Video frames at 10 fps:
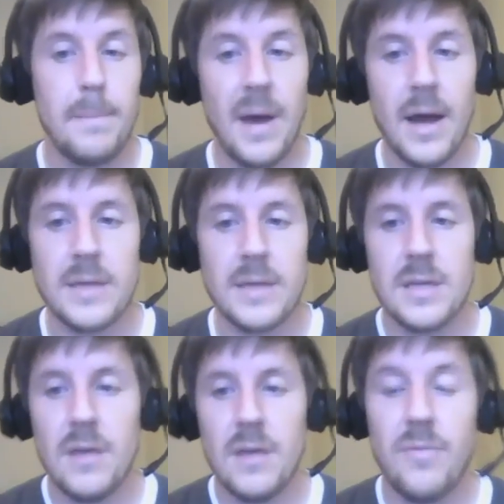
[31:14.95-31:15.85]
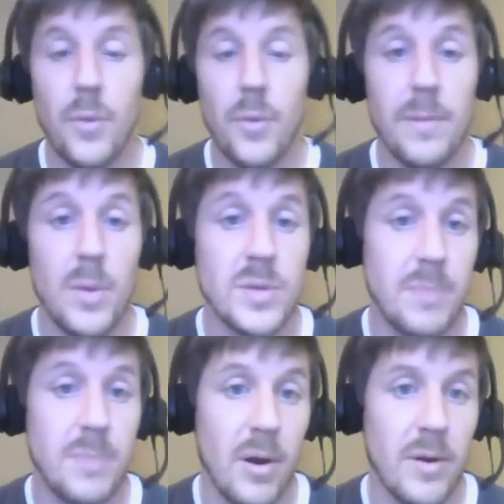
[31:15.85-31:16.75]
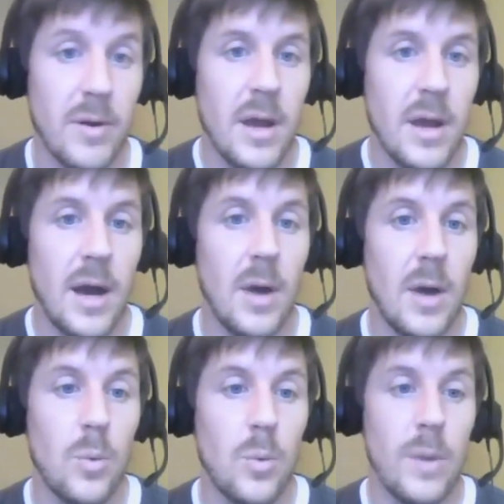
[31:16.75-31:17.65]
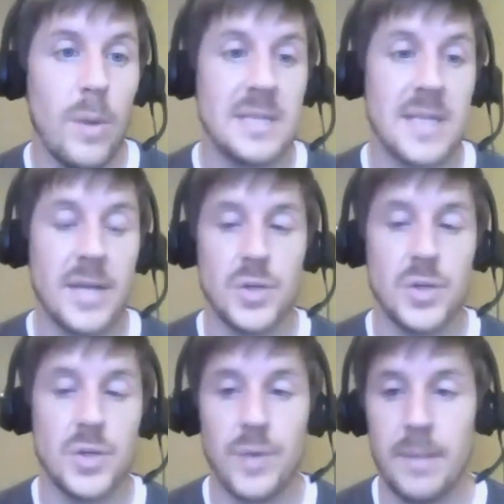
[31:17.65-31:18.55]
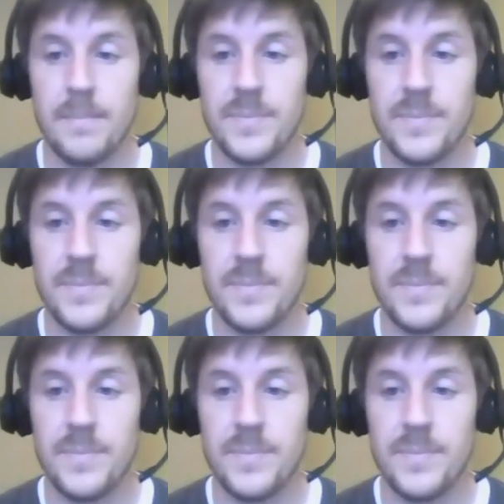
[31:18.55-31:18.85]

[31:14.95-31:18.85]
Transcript: But for the most part, uh, women say trim.